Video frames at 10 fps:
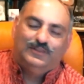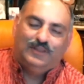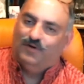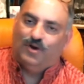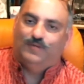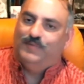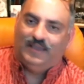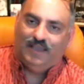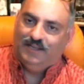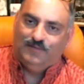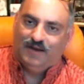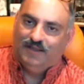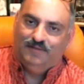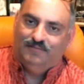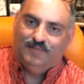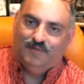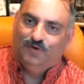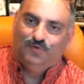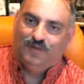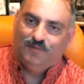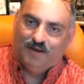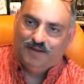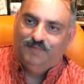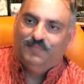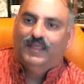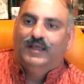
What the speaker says: they were not making any money. They were losing money.